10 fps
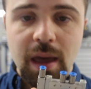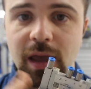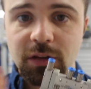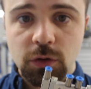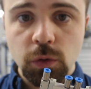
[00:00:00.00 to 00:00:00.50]

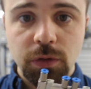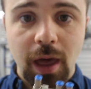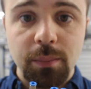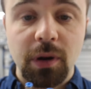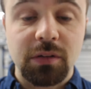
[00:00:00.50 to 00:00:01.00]
It's called
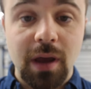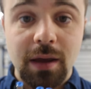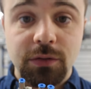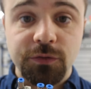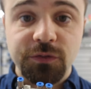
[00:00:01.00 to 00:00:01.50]
that because it
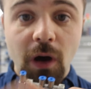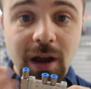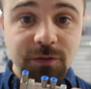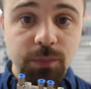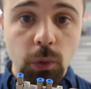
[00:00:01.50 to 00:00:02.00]
has
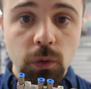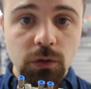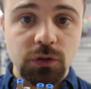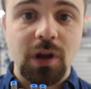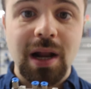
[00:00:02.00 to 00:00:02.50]
5
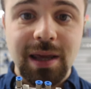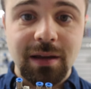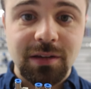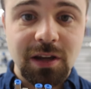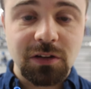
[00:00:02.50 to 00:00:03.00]
ports and it
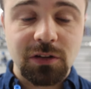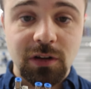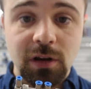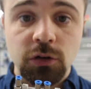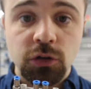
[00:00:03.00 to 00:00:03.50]
exists
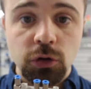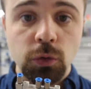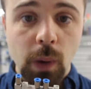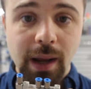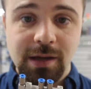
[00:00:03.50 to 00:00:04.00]
in 2
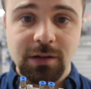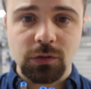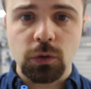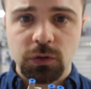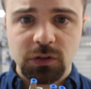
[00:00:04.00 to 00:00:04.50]
ways
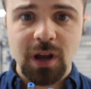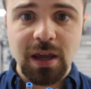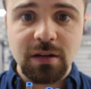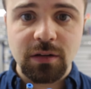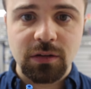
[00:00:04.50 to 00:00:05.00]
or
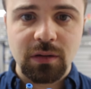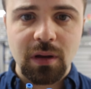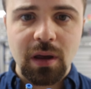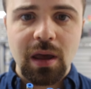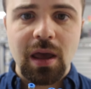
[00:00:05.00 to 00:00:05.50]
states.
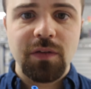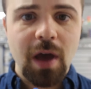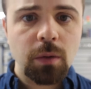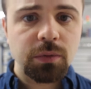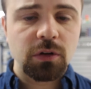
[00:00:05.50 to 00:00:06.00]
If it
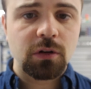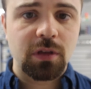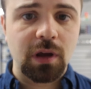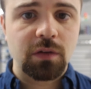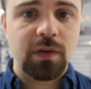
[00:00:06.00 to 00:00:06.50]
helps you to
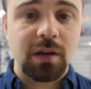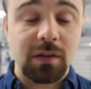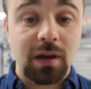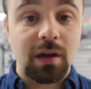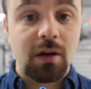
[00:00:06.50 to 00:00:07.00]
think of it as a